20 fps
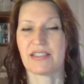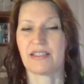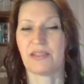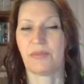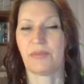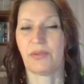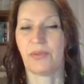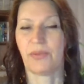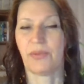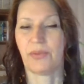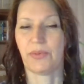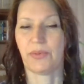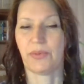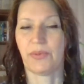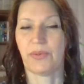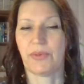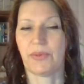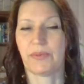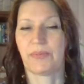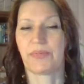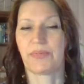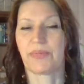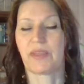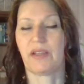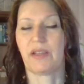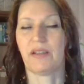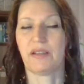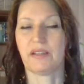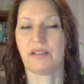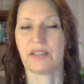I pull through a
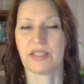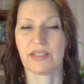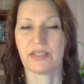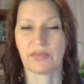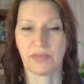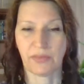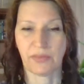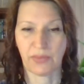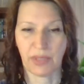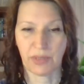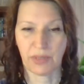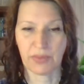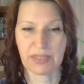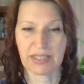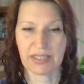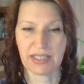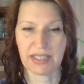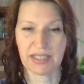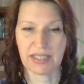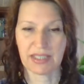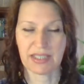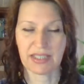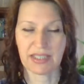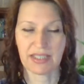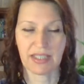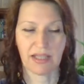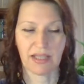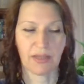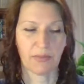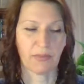lot of different frequencies,
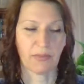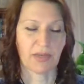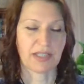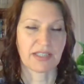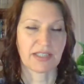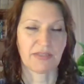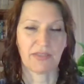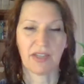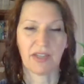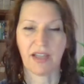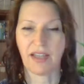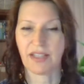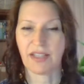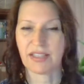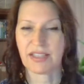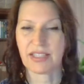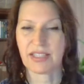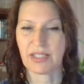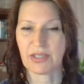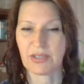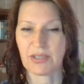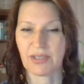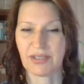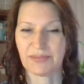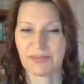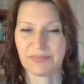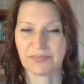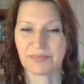rays of light, etc.